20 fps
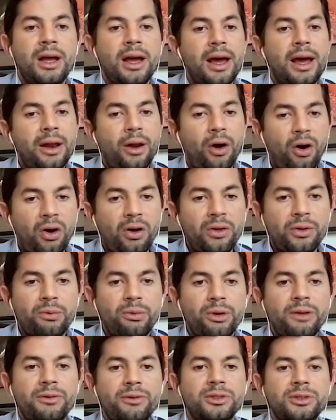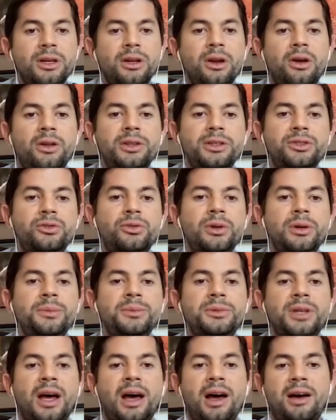and all the rivers and all the
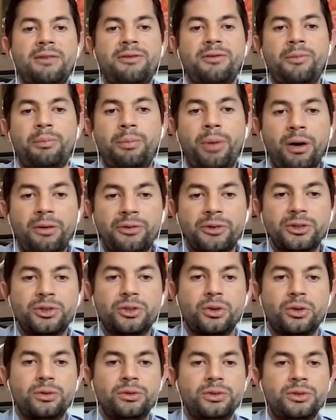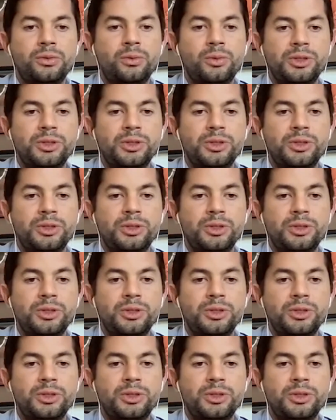streams have buffer zones,